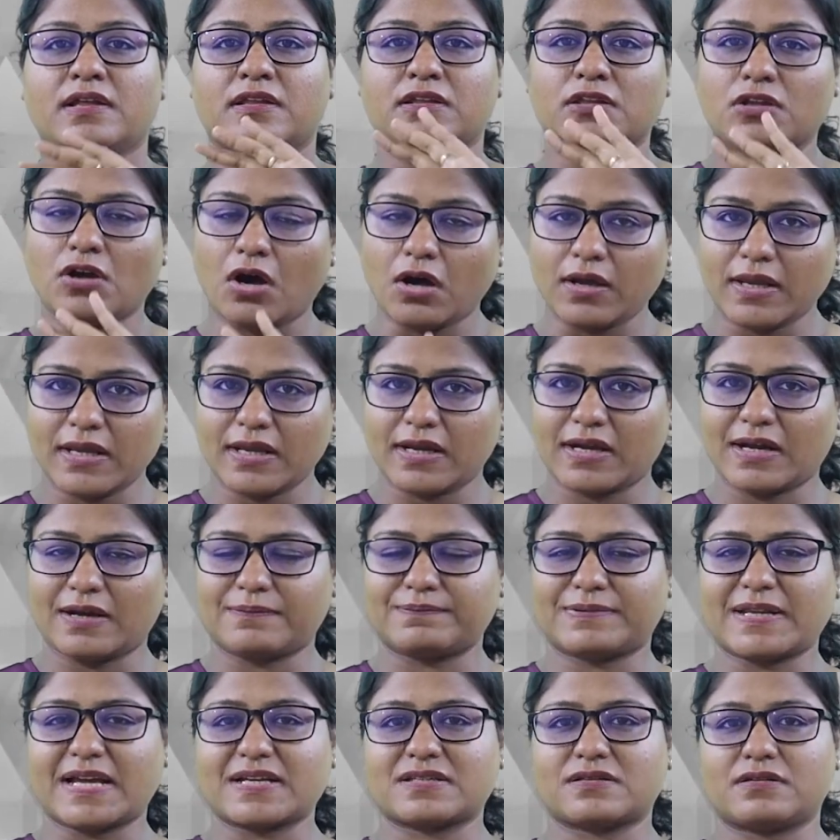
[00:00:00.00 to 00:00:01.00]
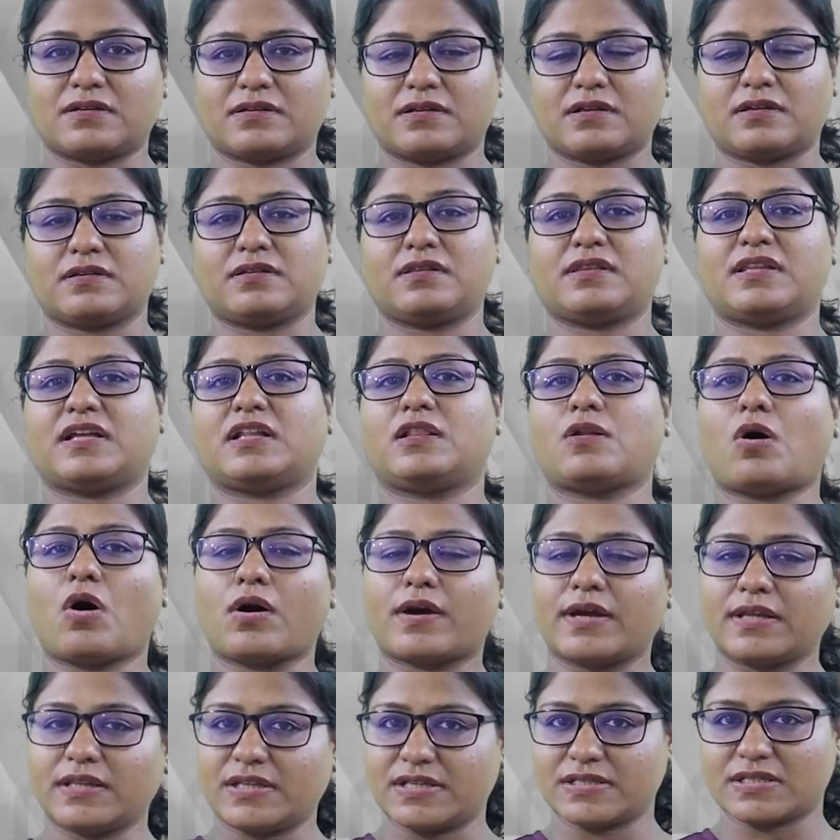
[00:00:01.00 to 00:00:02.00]
Your income tax return, the
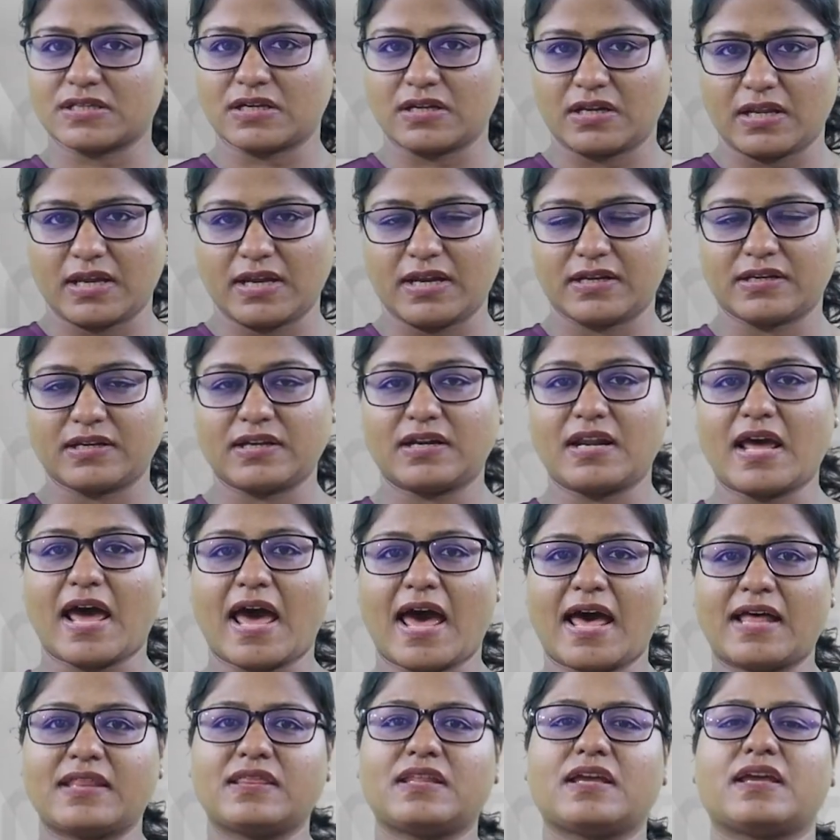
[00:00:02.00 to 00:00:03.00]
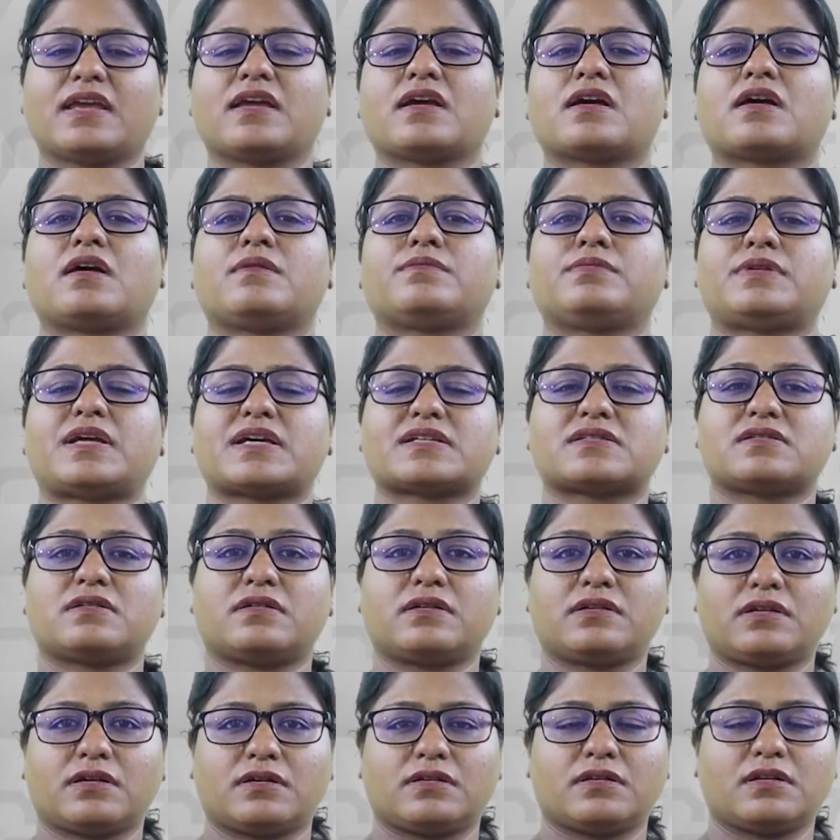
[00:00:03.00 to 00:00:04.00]
login is created and the income tax
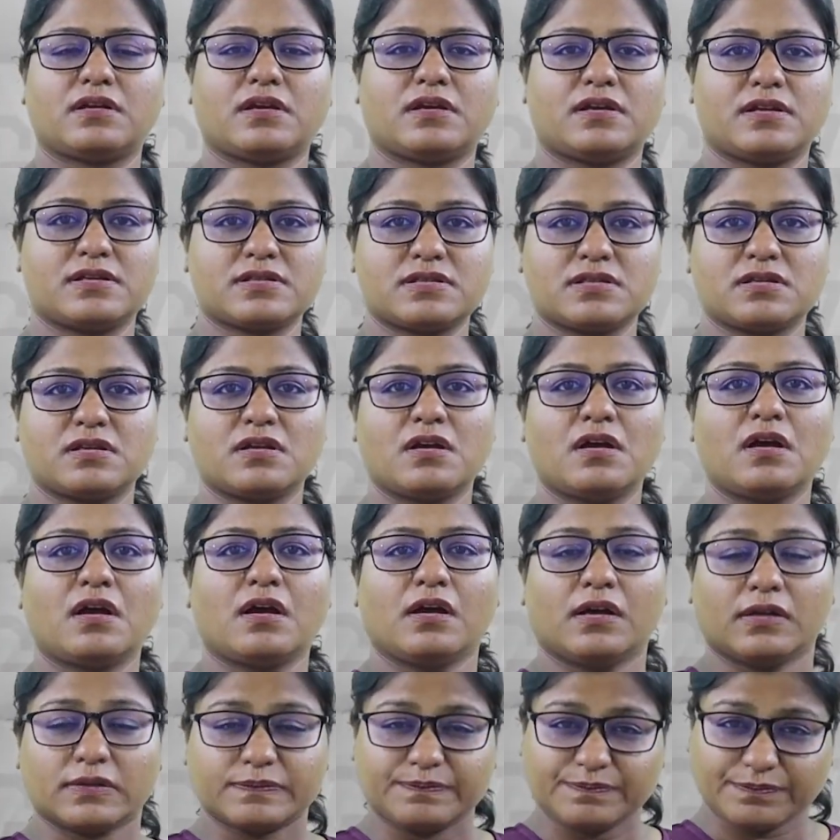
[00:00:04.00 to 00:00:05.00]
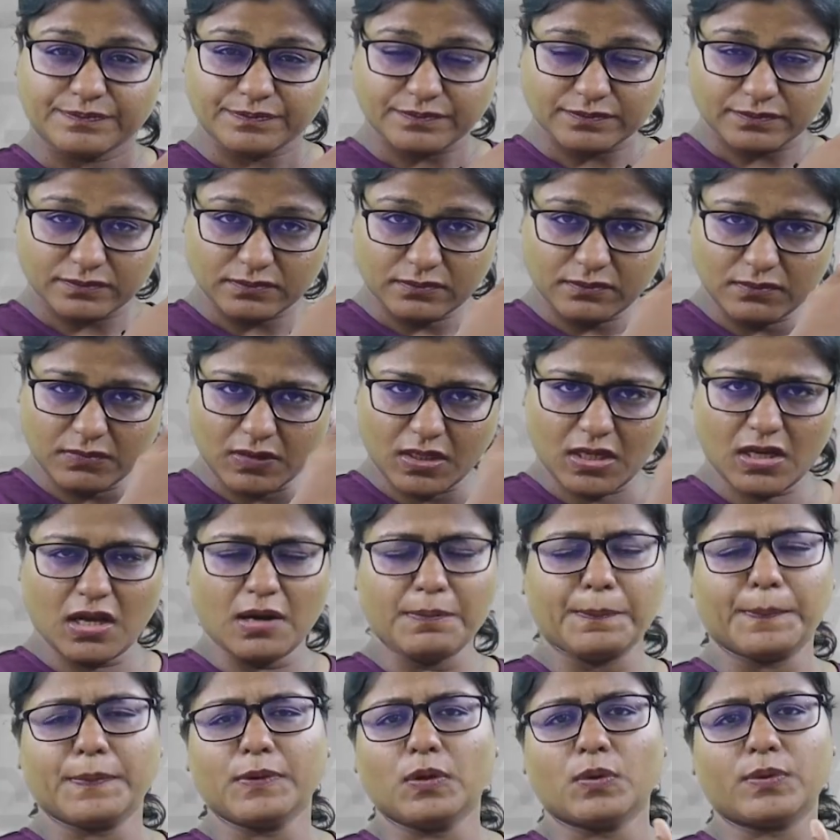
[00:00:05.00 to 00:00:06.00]
return is
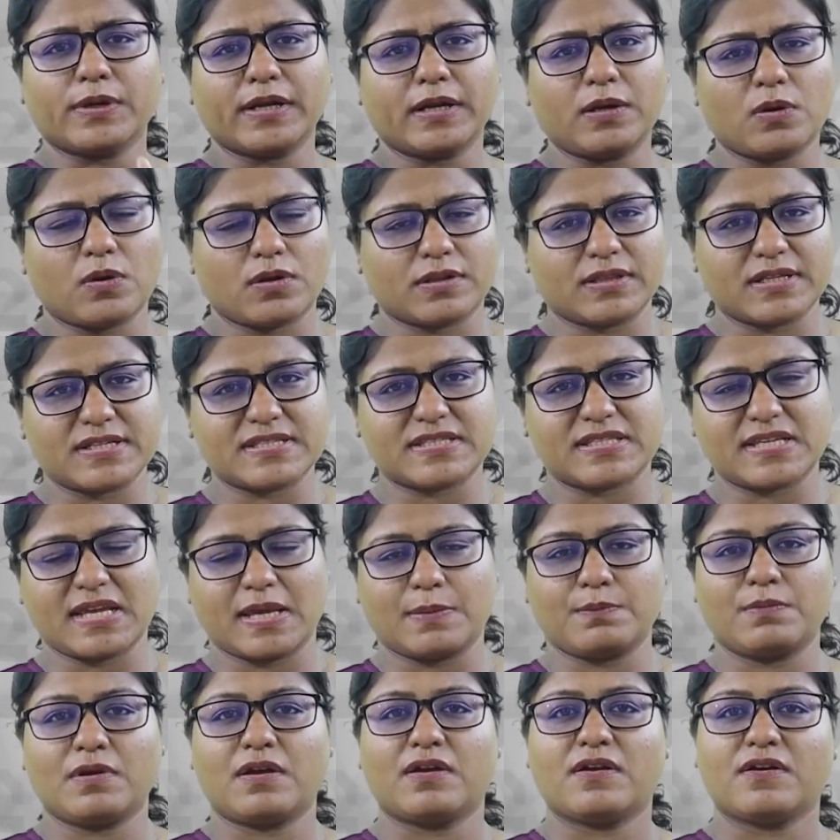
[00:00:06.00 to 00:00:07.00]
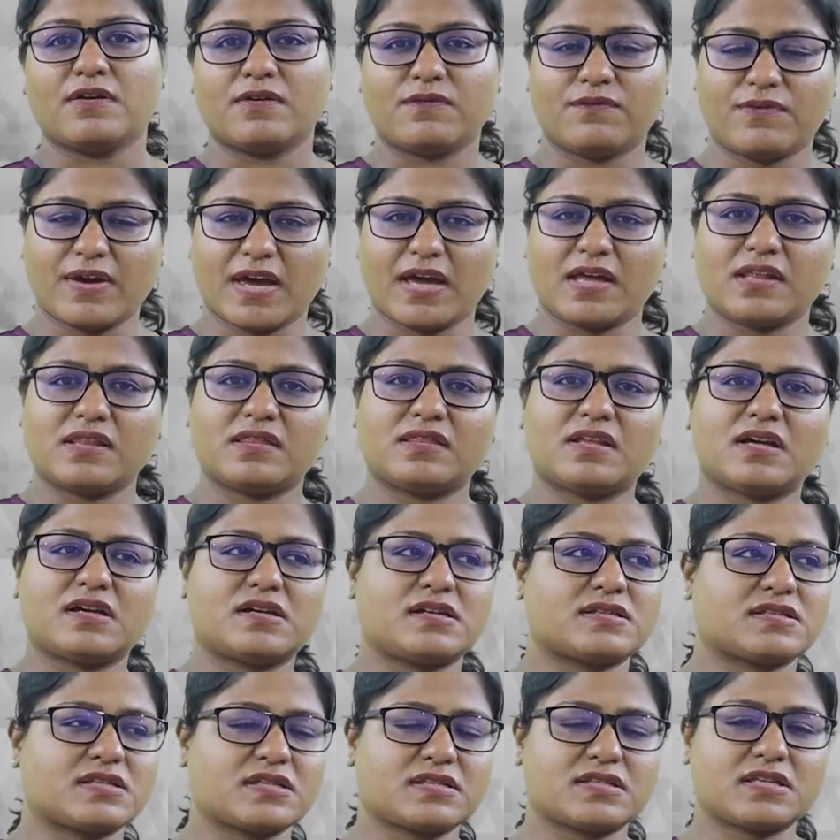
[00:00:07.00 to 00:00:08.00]
uploaded on the same, where the
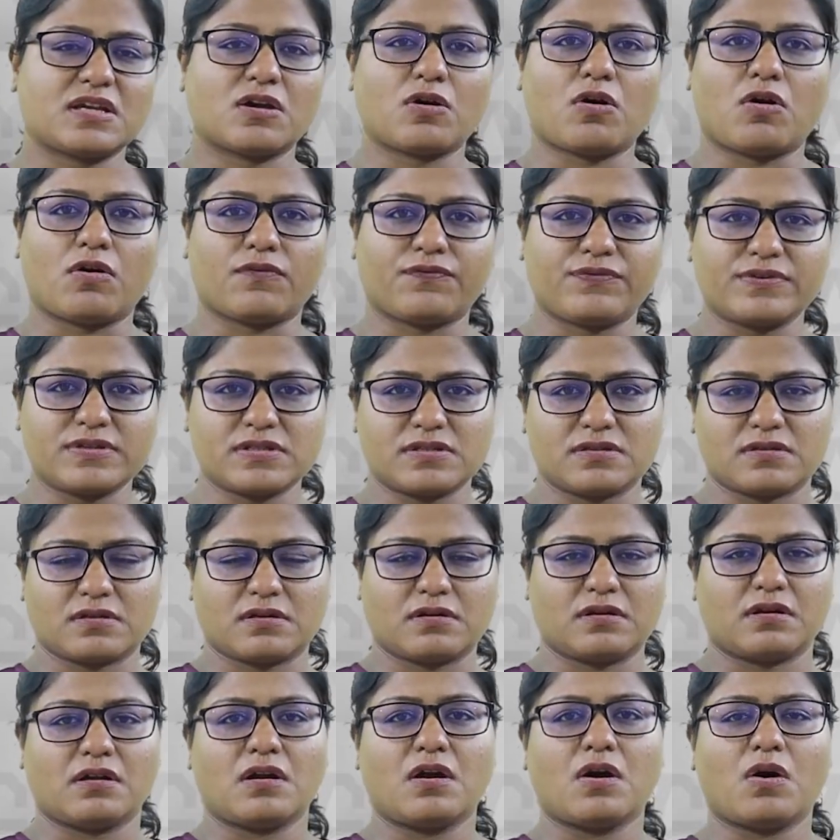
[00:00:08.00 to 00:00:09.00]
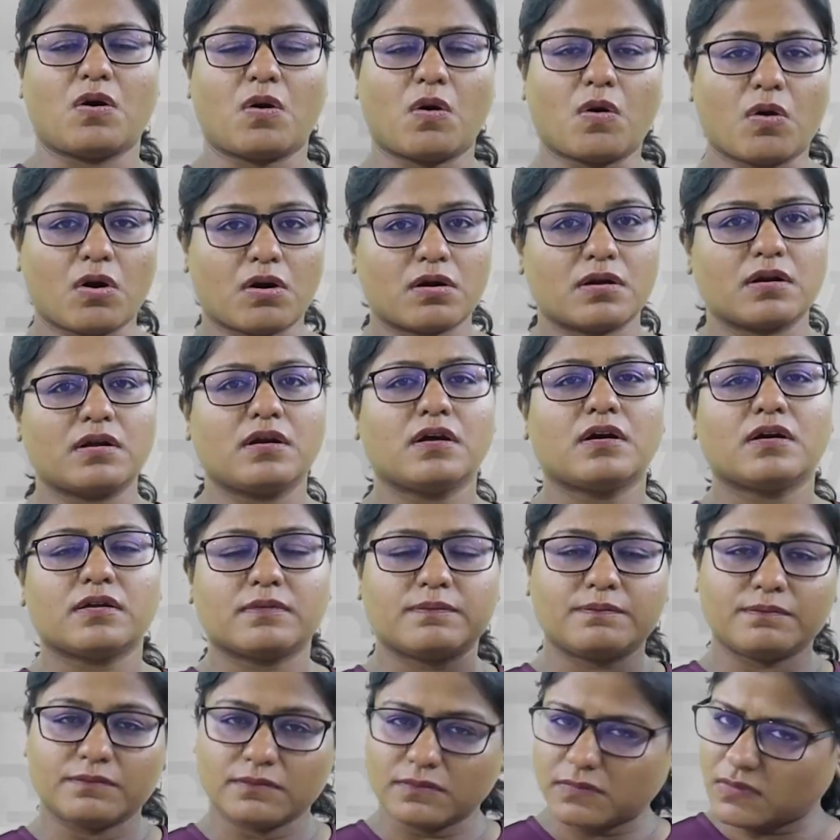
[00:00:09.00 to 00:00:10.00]
assessing officer or
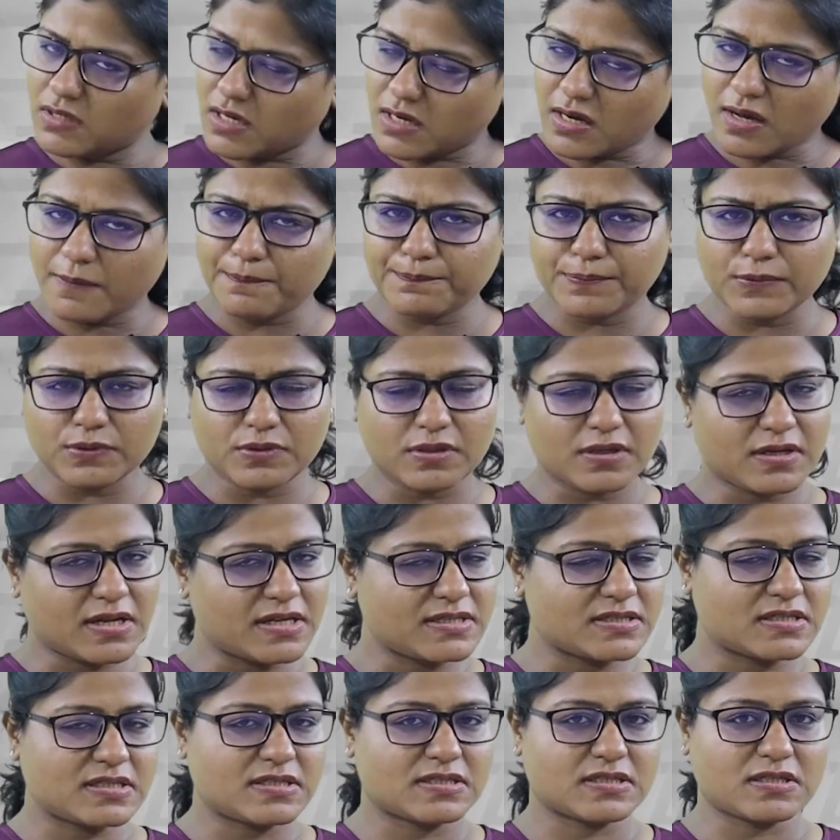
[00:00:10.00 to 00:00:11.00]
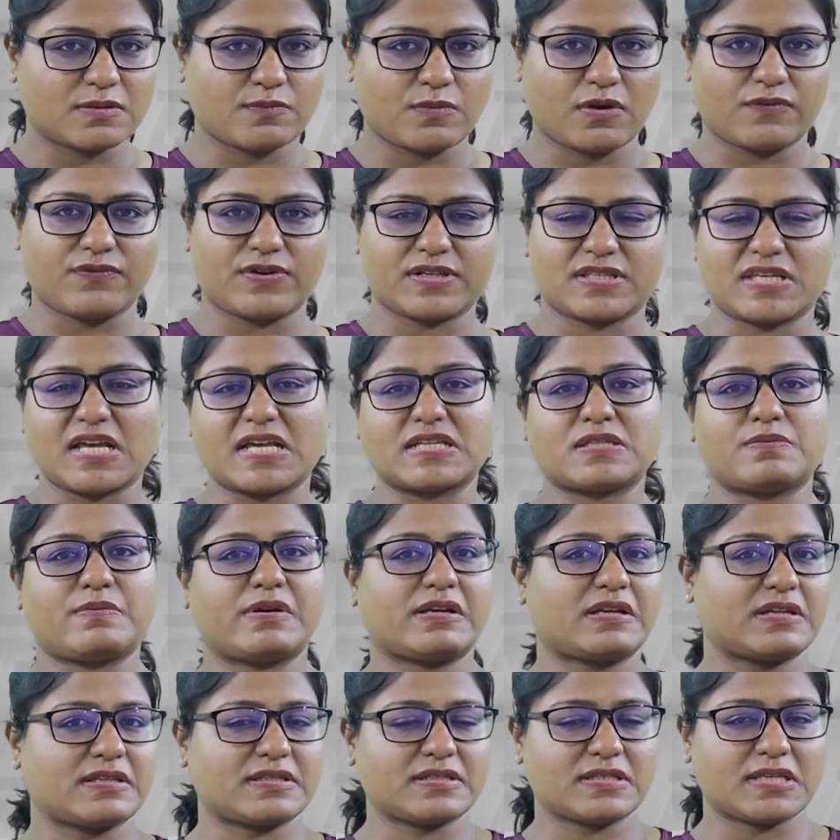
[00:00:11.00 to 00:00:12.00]
the computerized system of
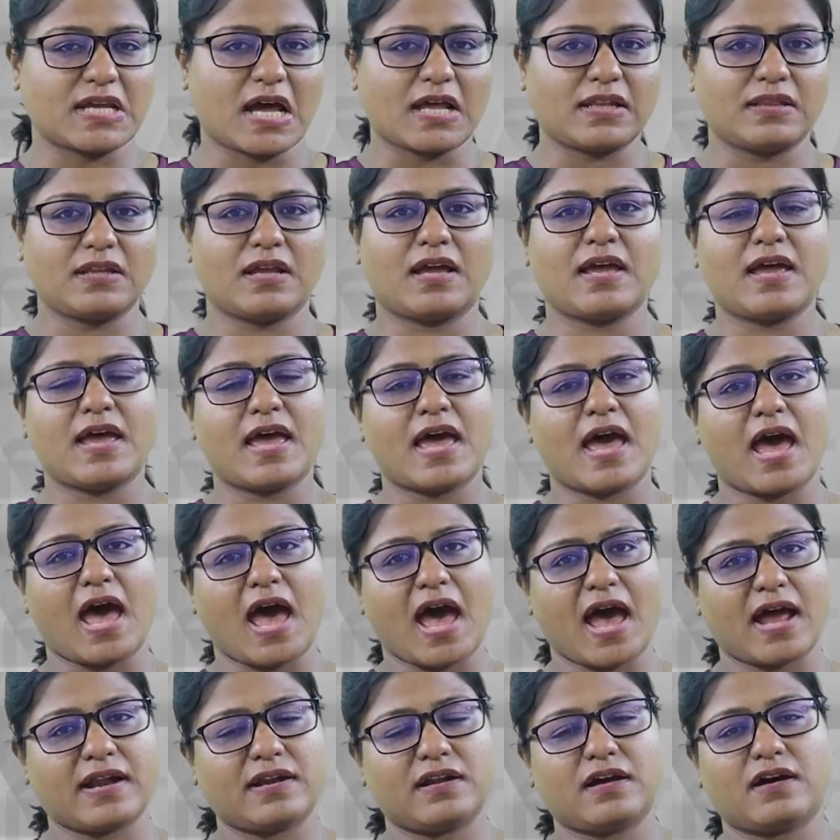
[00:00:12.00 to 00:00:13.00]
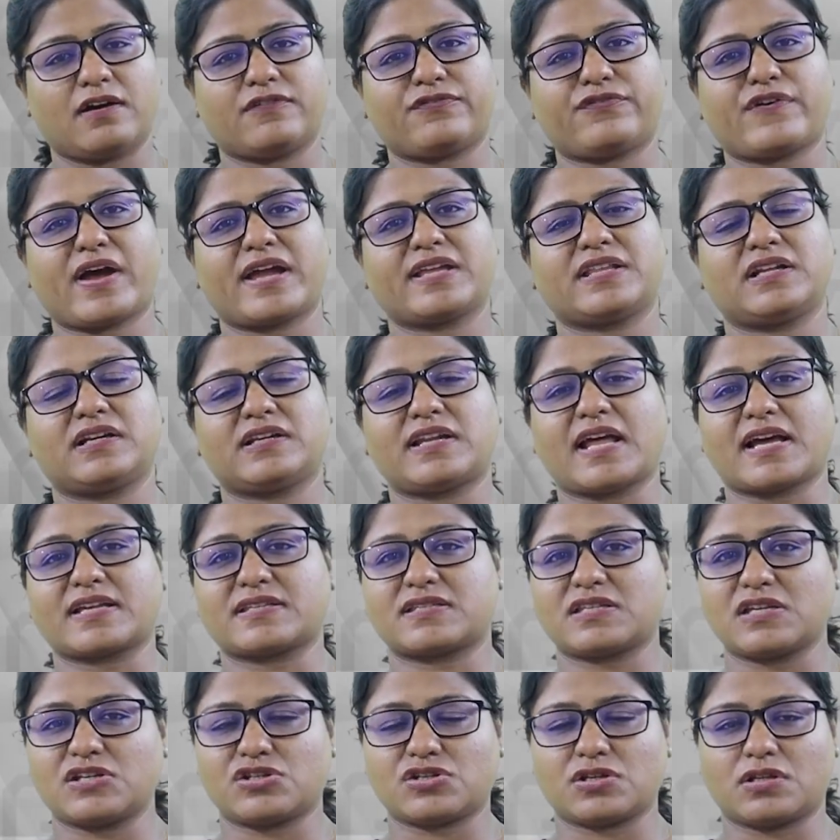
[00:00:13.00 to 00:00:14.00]
assessment is done and a final
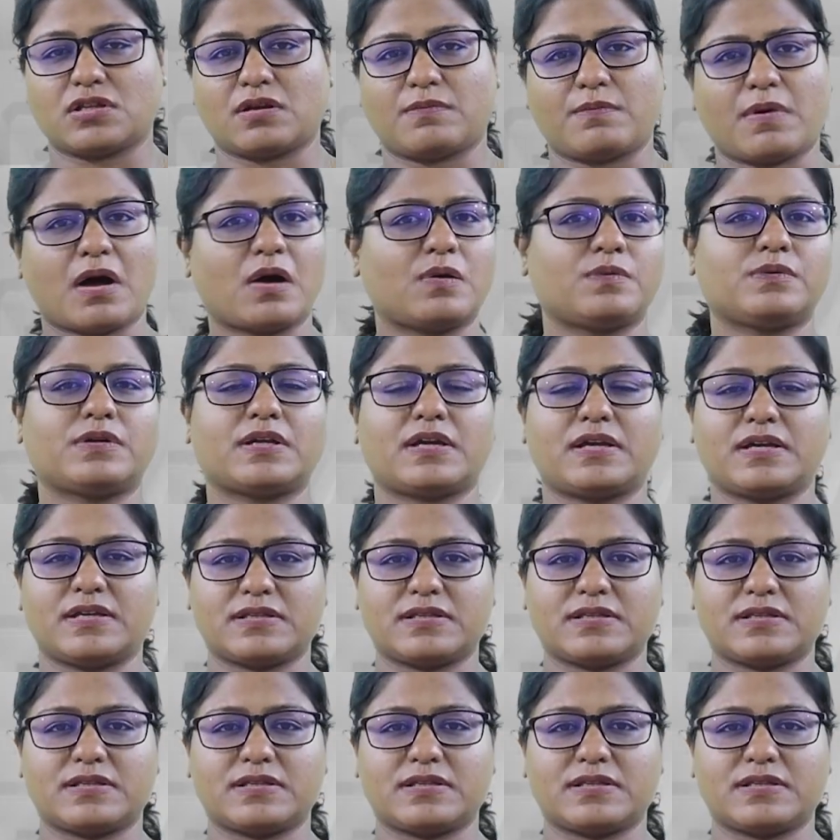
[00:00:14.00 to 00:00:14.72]
taxation amount